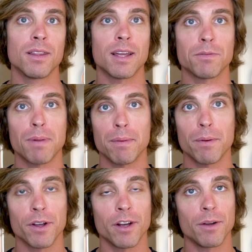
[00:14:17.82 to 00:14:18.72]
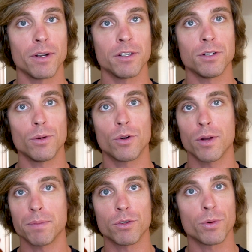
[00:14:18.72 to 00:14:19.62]
That's probably what you're going to want to do.
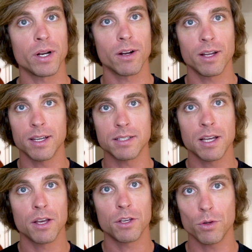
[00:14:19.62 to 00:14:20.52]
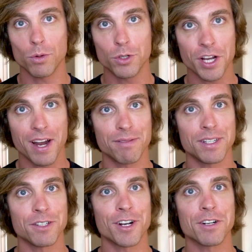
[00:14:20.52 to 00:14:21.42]
Crypto Twitter is huge.
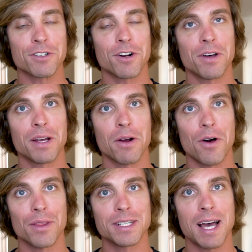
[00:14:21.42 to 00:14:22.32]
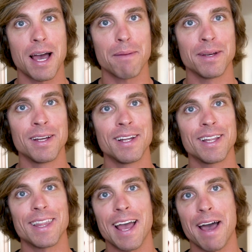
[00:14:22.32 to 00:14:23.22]
NFT traders are on there all the time.
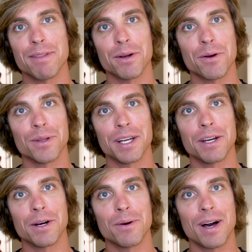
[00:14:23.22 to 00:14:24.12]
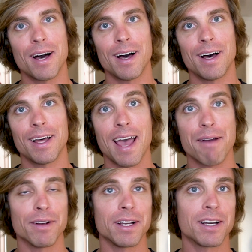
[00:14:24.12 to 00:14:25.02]
They have their own lingo.
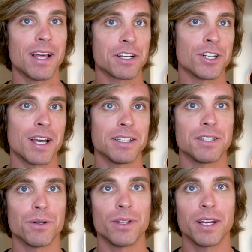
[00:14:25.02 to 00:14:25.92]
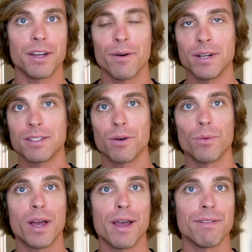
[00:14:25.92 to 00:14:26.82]
Every collection has its own lingo and its
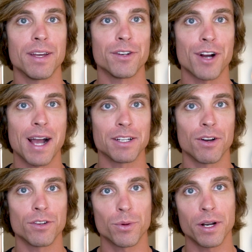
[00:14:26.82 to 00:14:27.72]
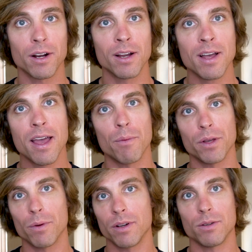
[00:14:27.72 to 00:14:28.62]
own way of interacting on Twitter. And
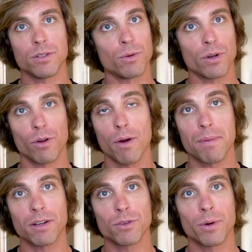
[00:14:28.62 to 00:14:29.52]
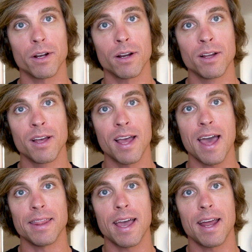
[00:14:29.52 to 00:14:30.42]
what you want to do is you want to grow up that Twitter,
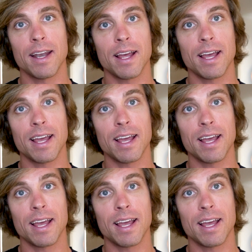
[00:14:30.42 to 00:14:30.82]
and then